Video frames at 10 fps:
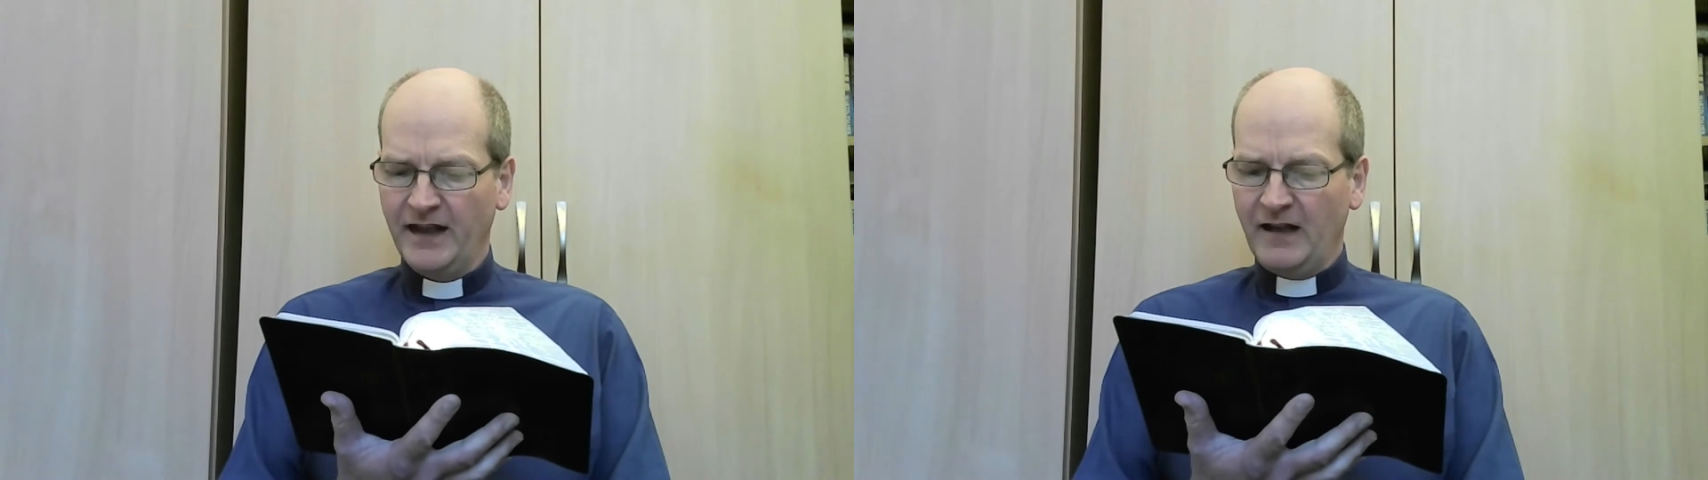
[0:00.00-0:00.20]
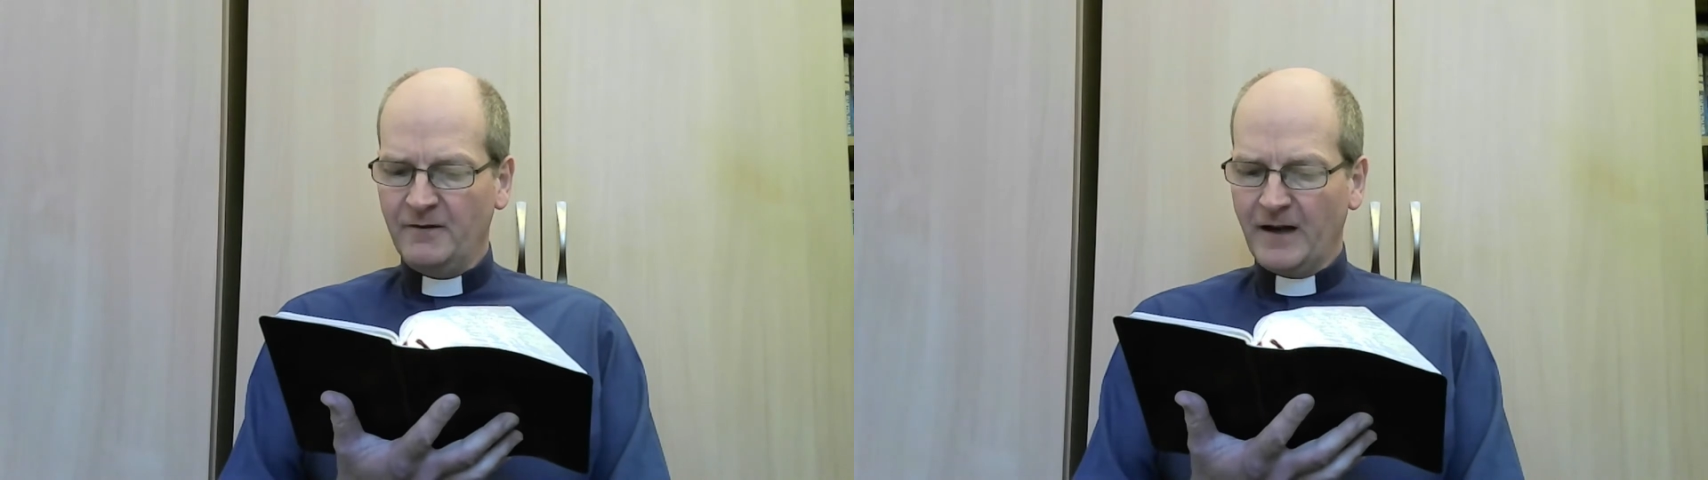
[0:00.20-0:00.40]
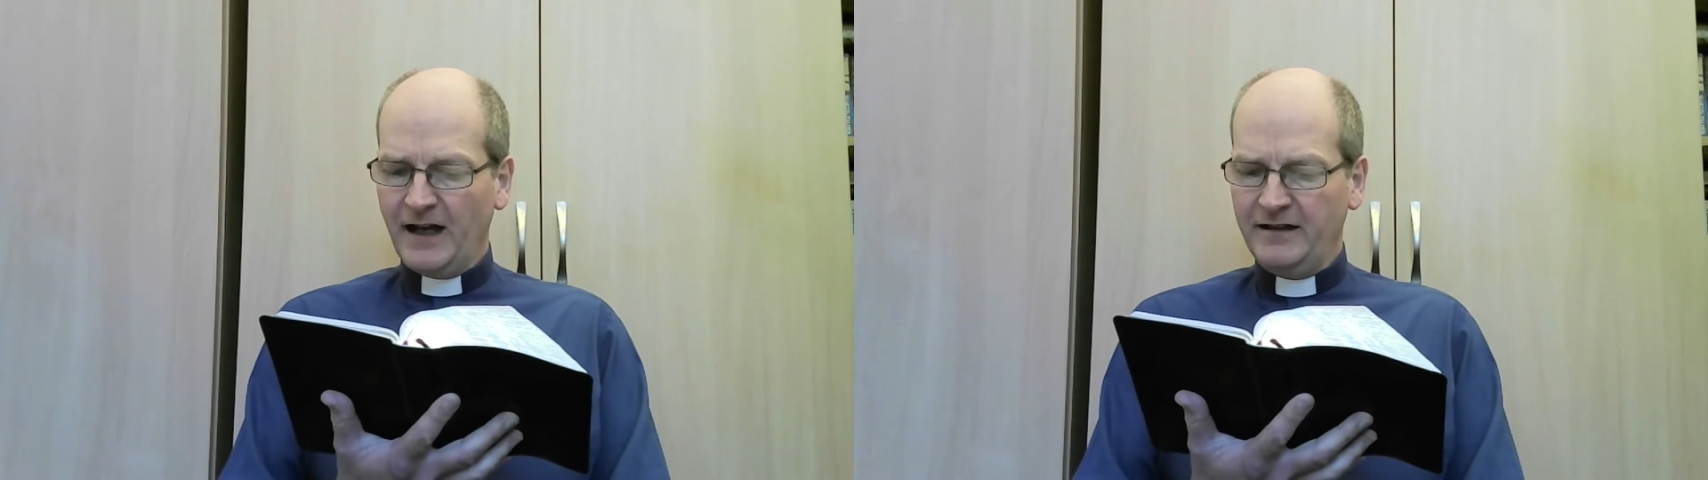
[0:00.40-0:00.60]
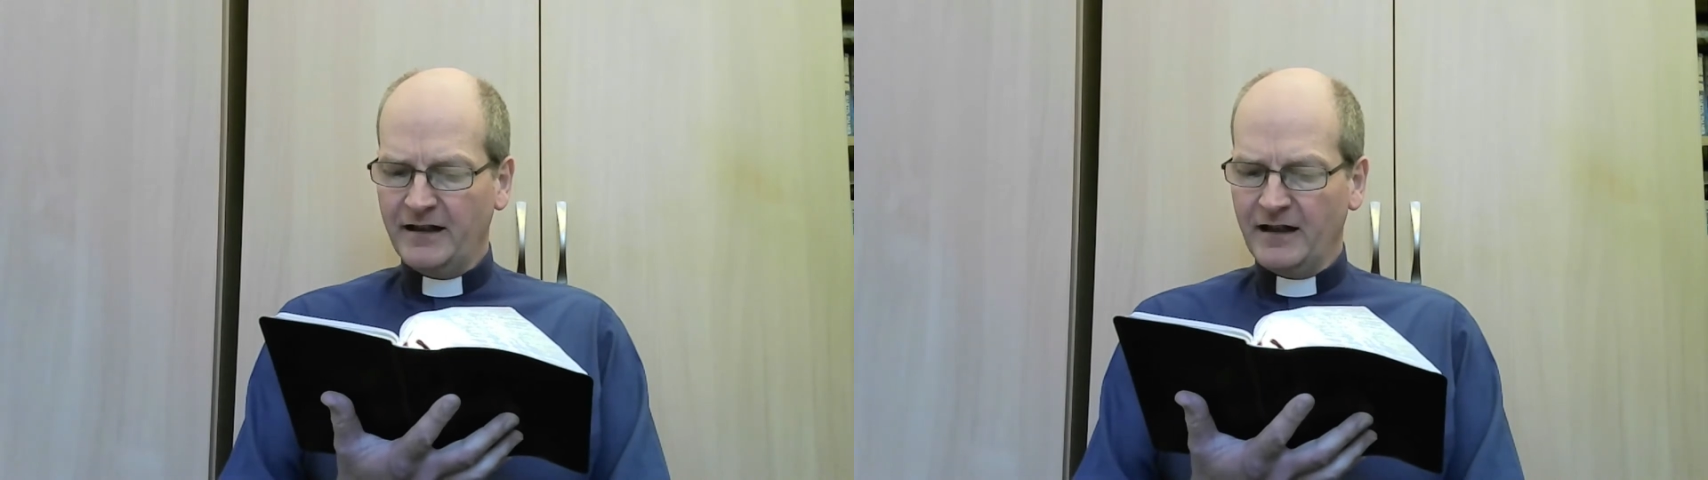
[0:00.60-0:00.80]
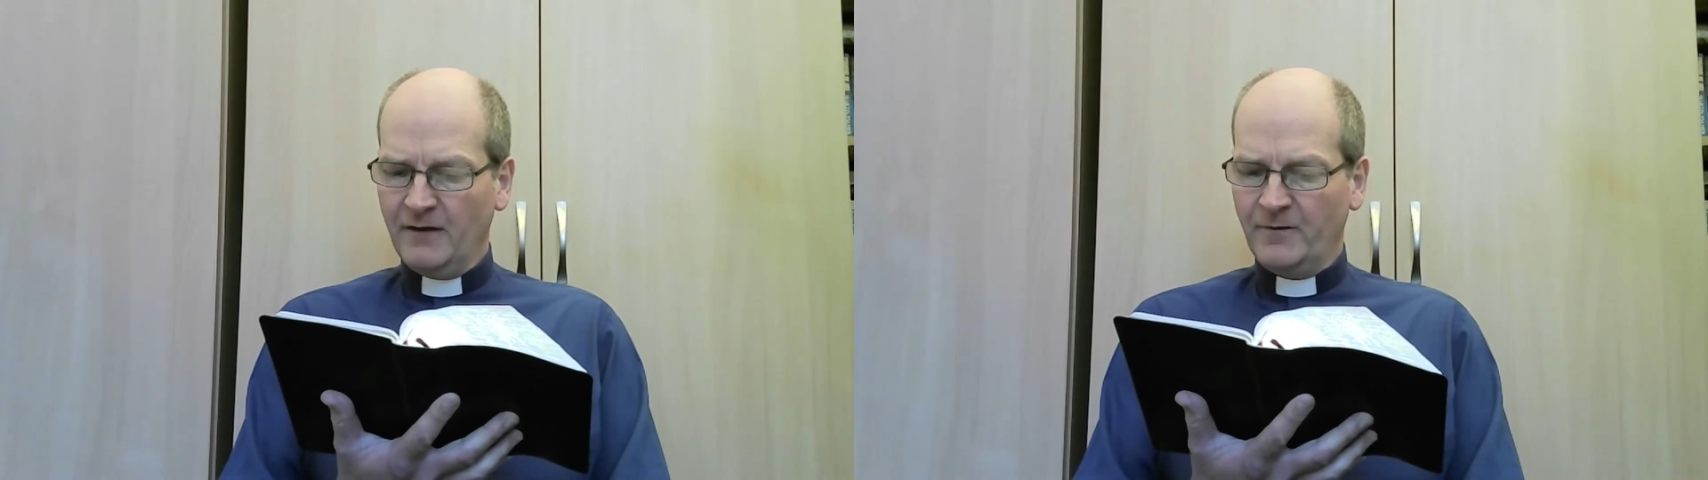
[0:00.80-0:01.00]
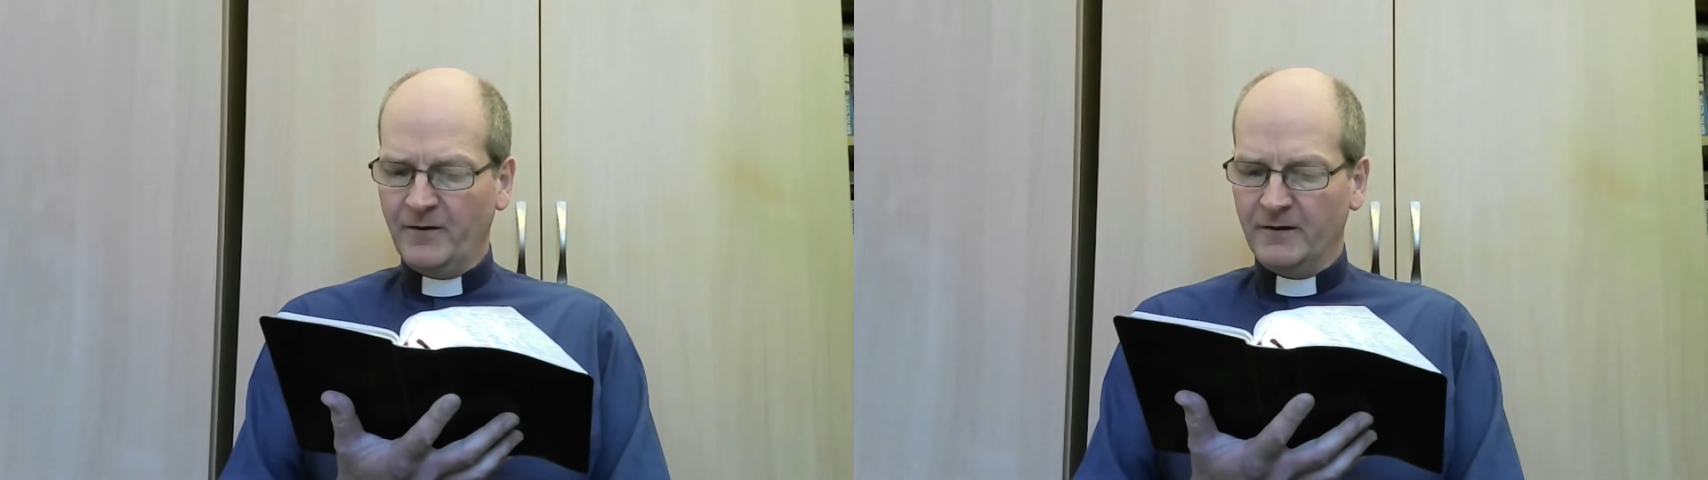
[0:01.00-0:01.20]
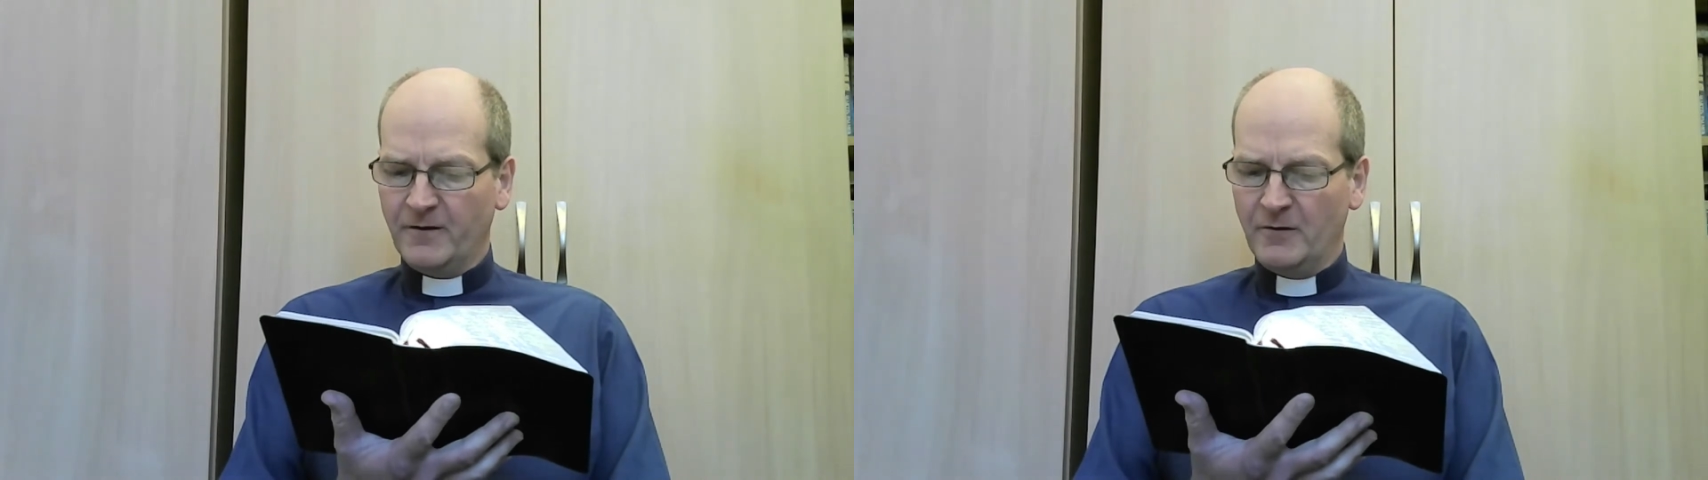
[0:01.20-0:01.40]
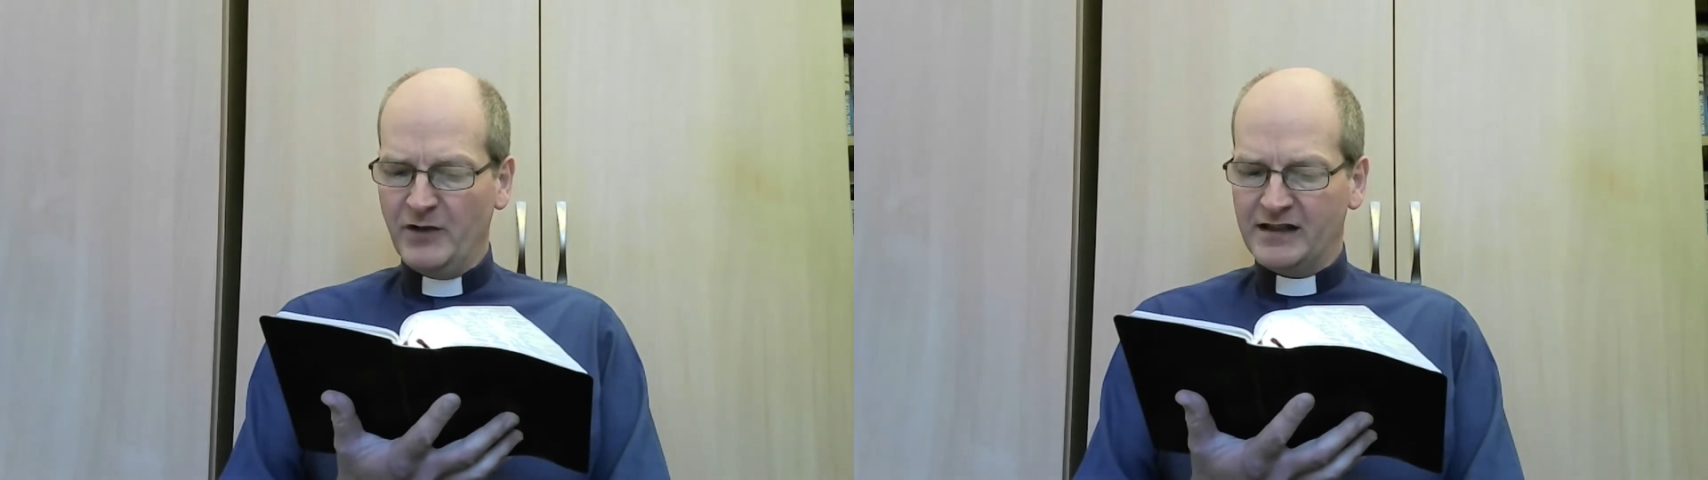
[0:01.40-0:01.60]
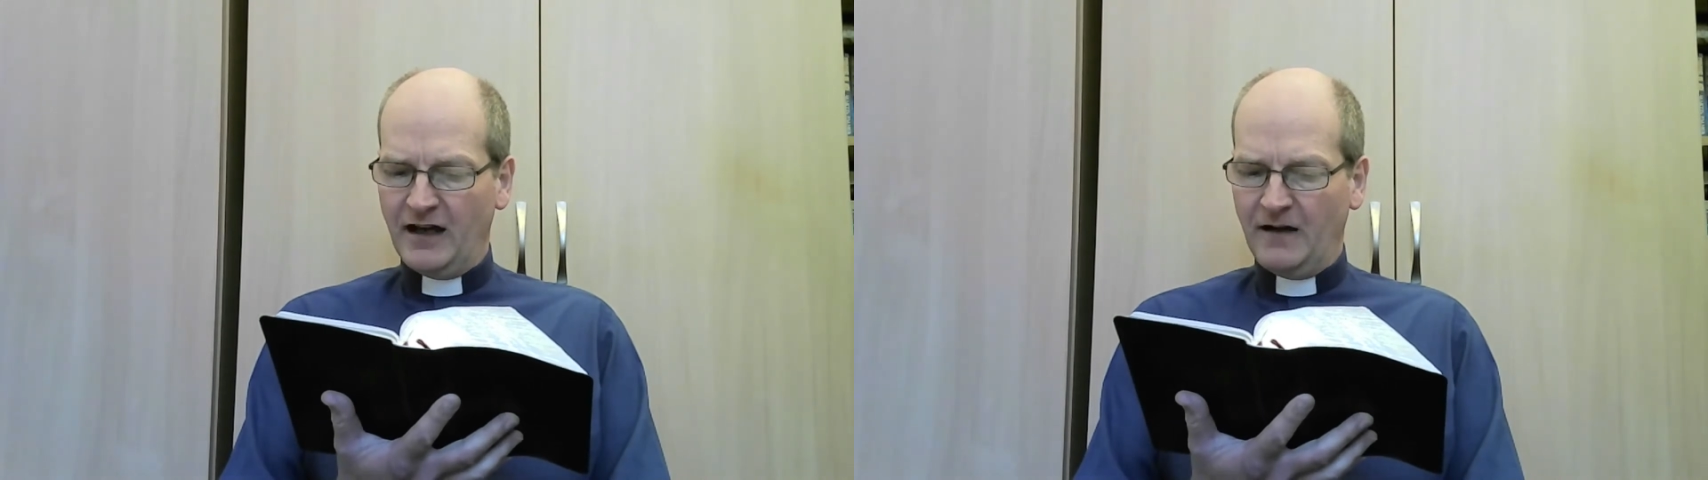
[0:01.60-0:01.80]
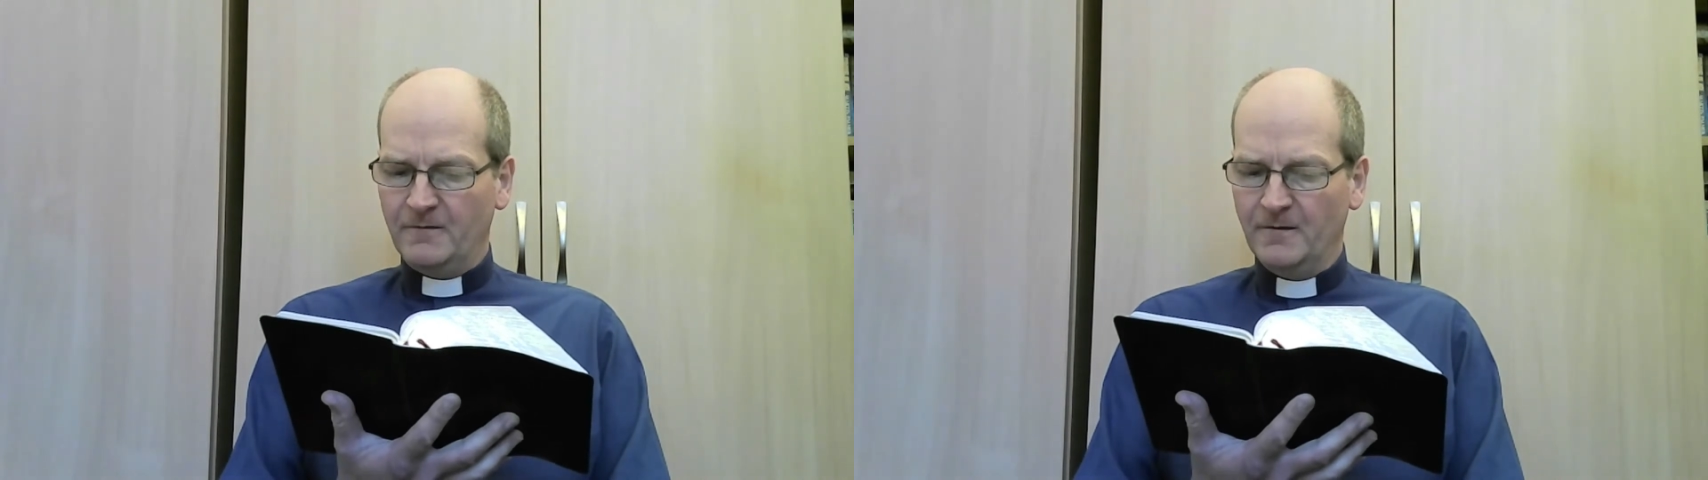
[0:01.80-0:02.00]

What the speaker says: if any comfort from his love,